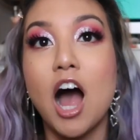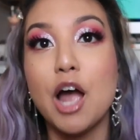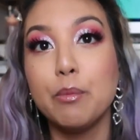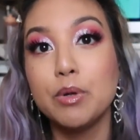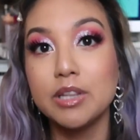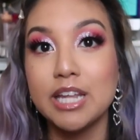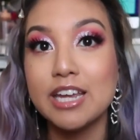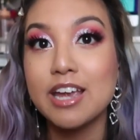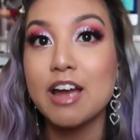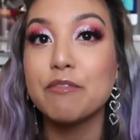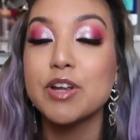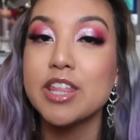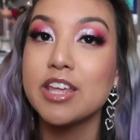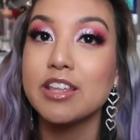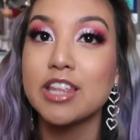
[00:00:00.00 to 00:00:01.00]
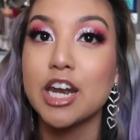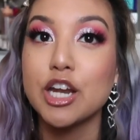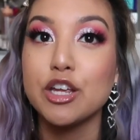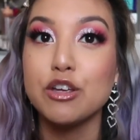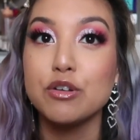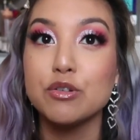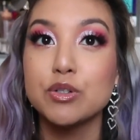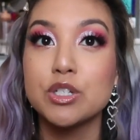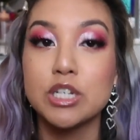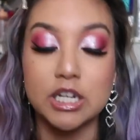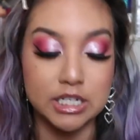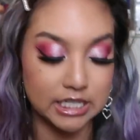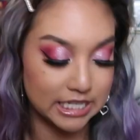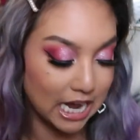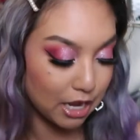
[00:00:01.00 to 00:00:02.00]
I will link everything that I used
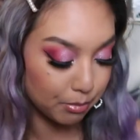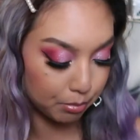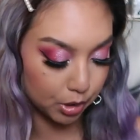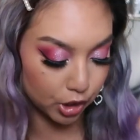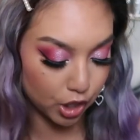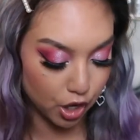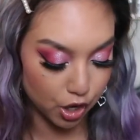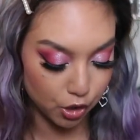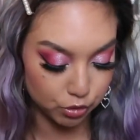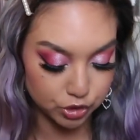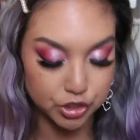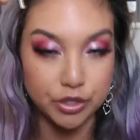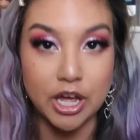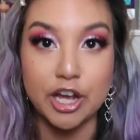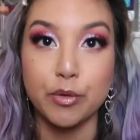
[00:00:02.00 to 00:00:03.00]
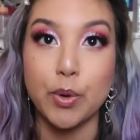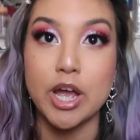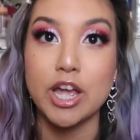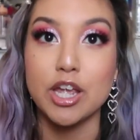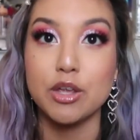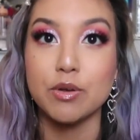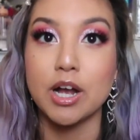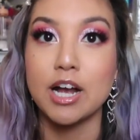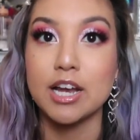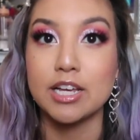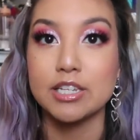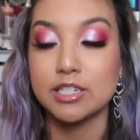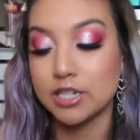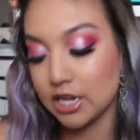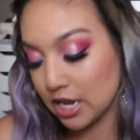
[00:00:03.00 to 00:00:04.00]
down below, so that way you
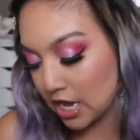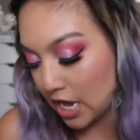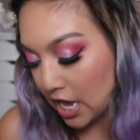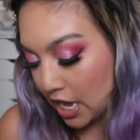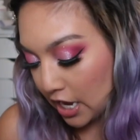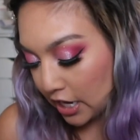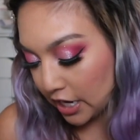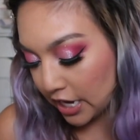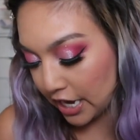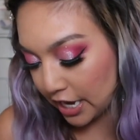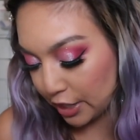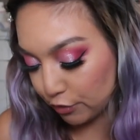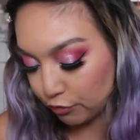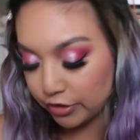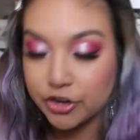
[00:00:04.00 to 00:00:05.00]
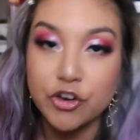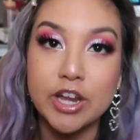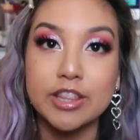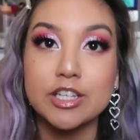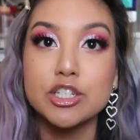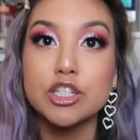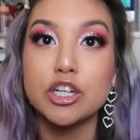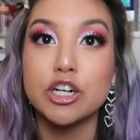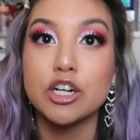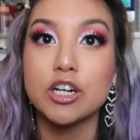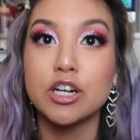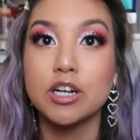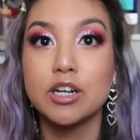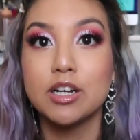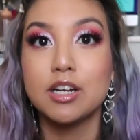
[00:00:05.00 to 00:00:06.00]
guys can recreate this
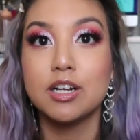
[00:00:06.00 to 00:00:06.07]
look.